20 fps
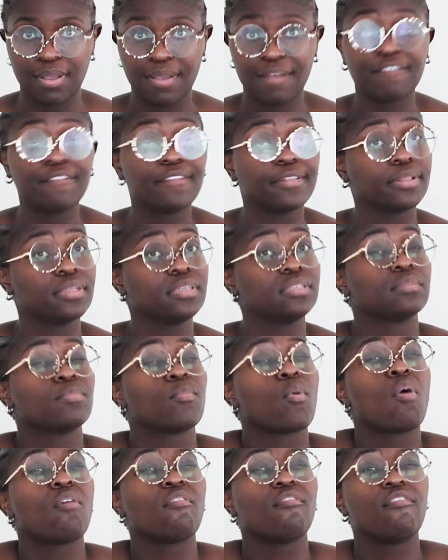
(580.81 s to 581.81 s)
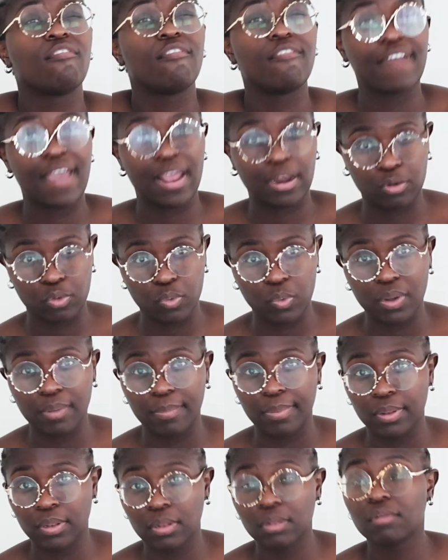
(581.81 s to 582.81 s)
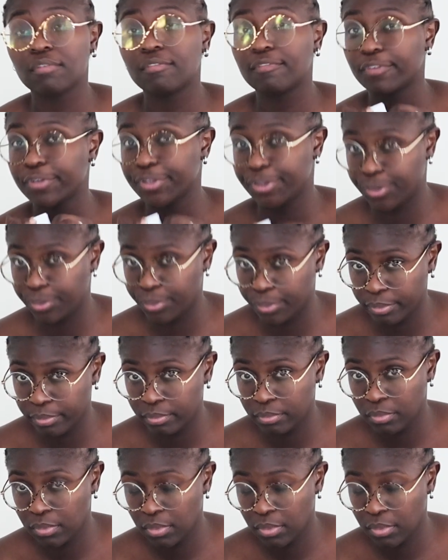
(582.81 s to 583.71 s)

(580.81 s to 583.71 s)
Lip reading: feel is more valuable for you.